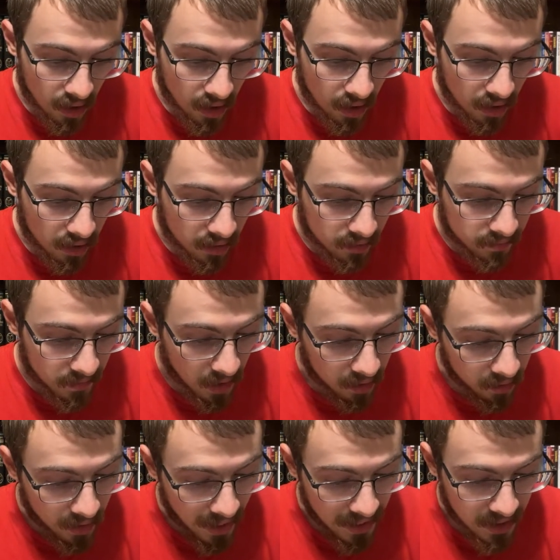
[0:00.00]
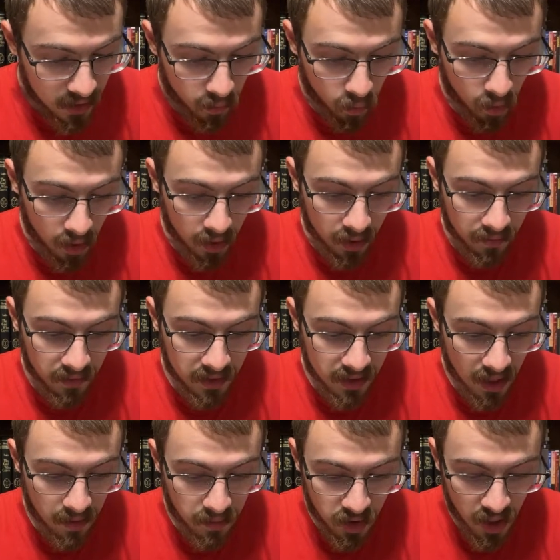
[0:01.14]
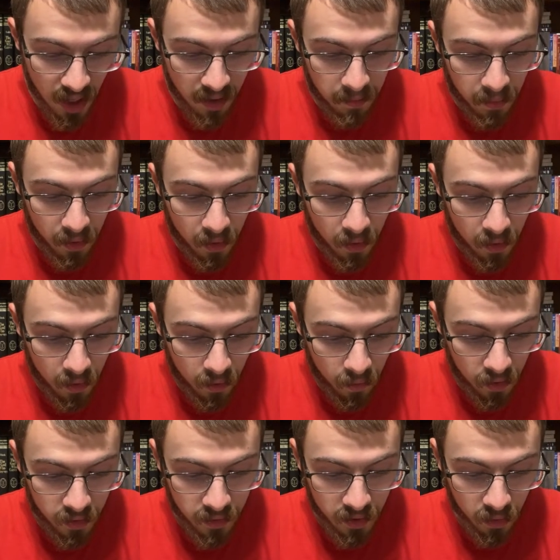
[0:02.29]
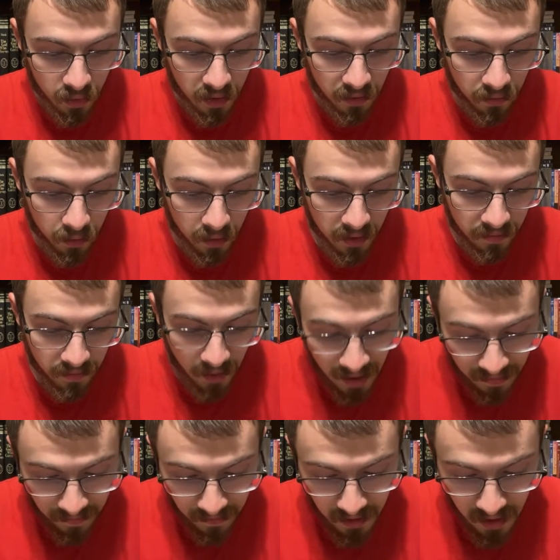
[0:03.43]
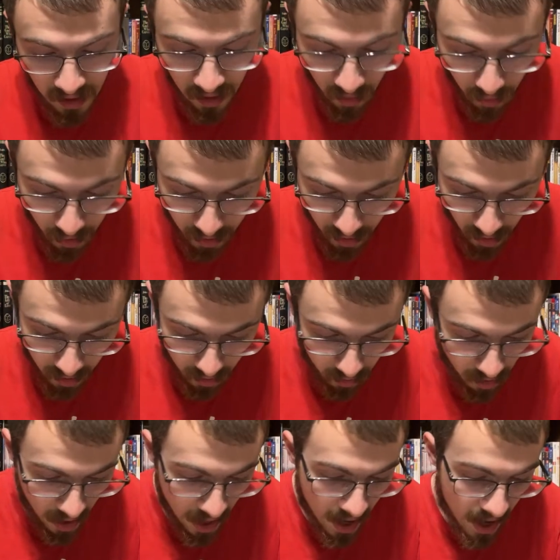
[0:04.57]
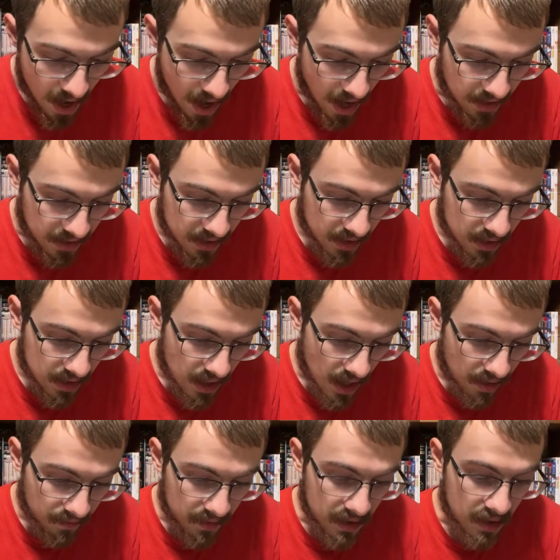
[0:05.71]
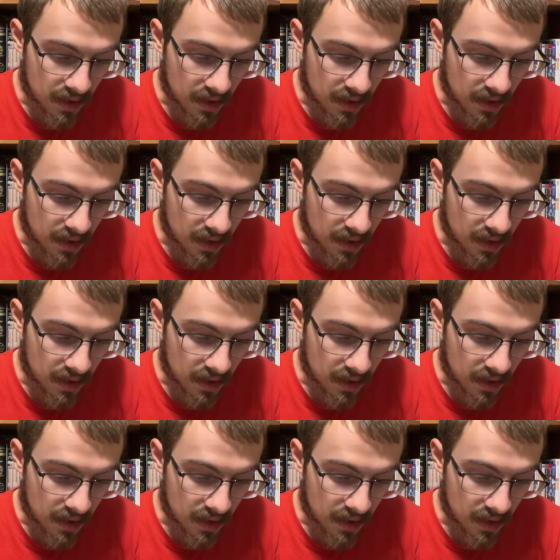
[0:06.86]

a less one of the same shape, which was only 45 feet in horizontal and 68 feet